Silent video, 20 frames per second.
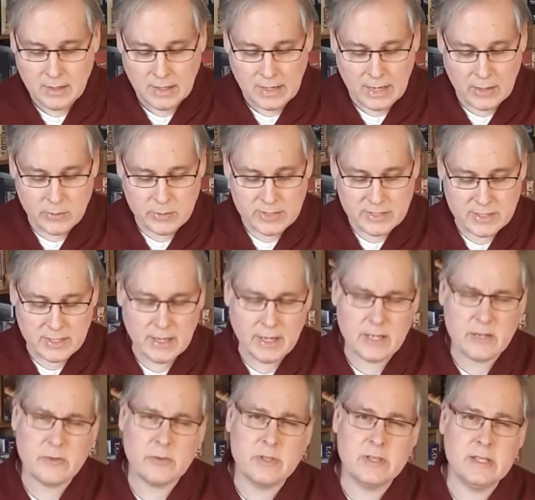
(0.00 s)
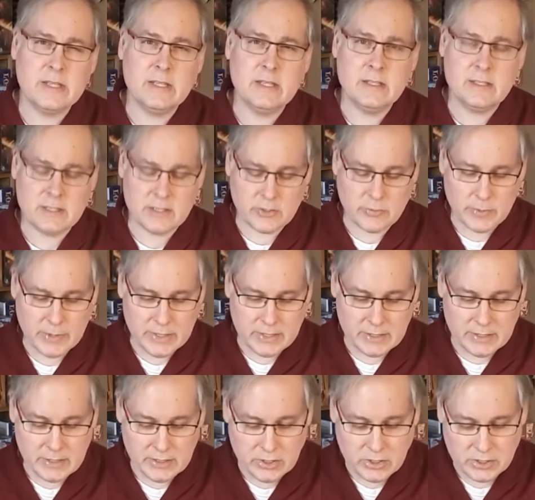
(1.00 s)
I would say under these three
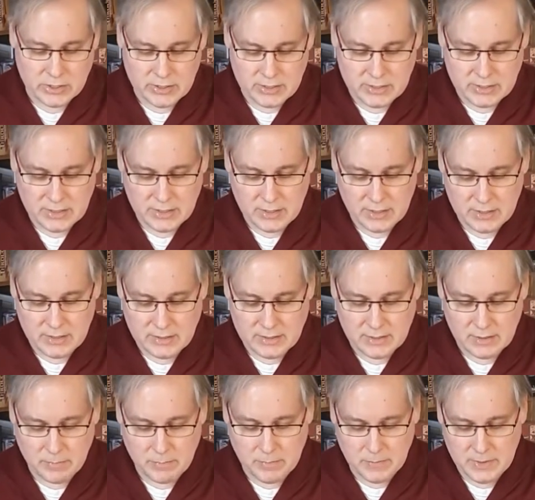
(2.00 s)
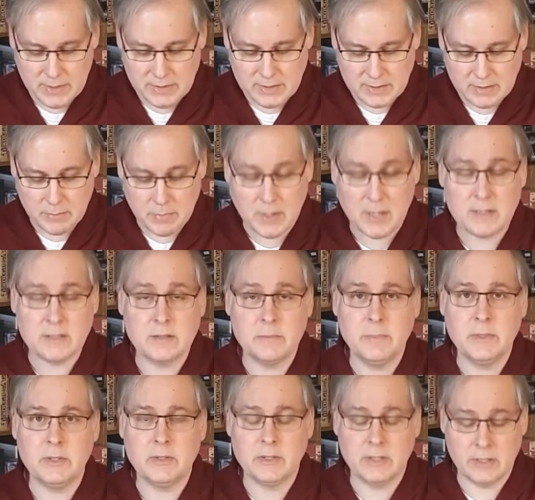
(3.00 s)
conditions, it's a
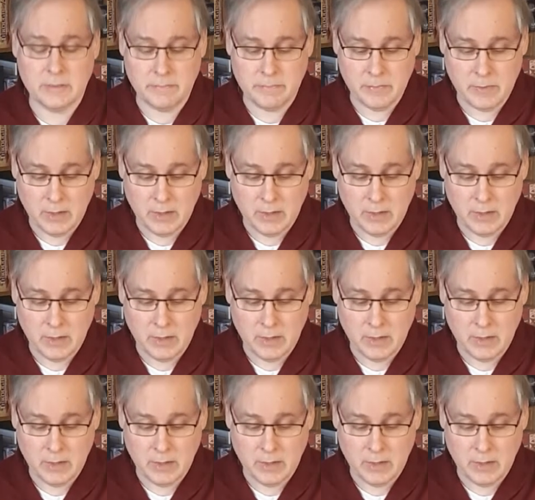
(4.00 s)
possibility.